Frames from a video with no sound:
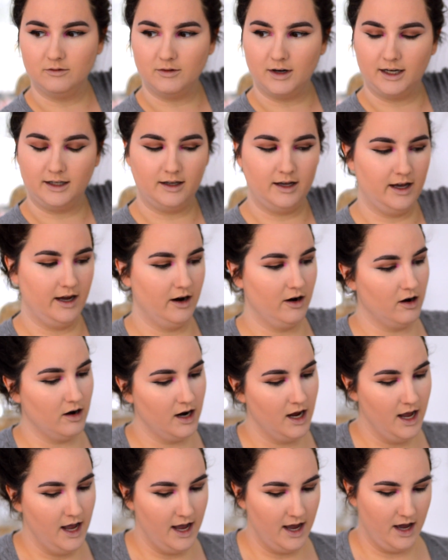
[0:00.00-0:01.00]
right
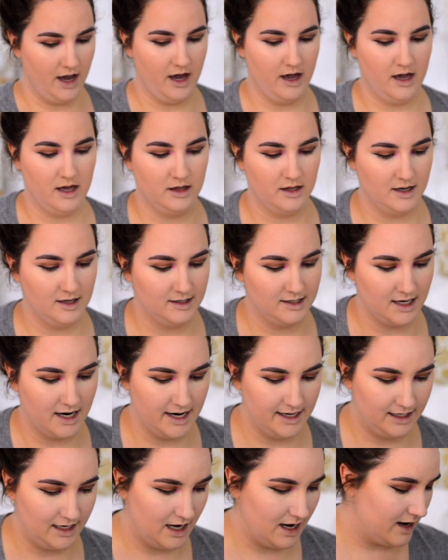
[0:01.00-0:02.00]
here, and
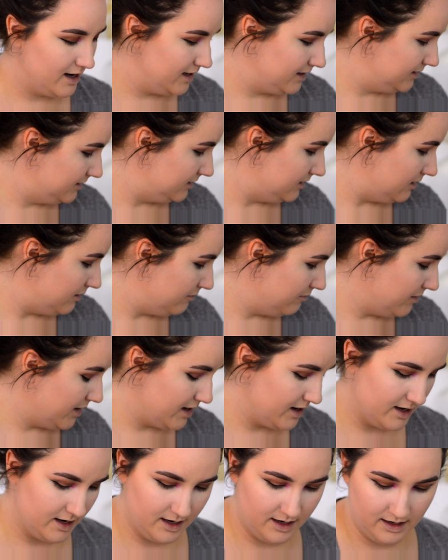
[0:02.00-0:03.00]
tight line
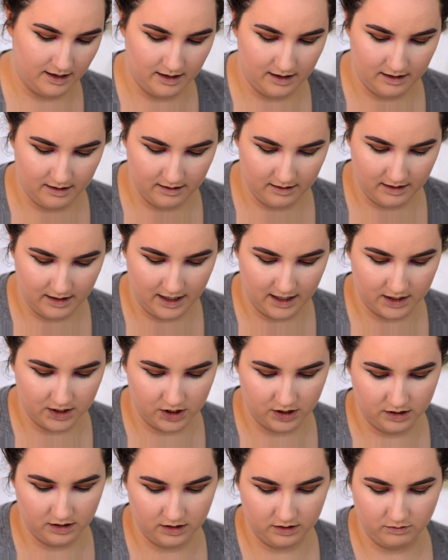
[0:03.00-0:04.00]
my
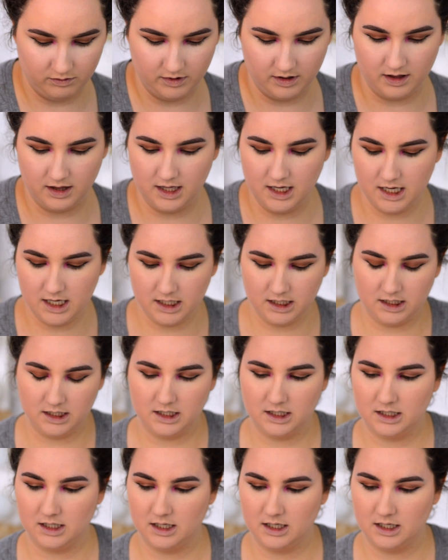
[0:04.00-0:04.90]
lashes with this.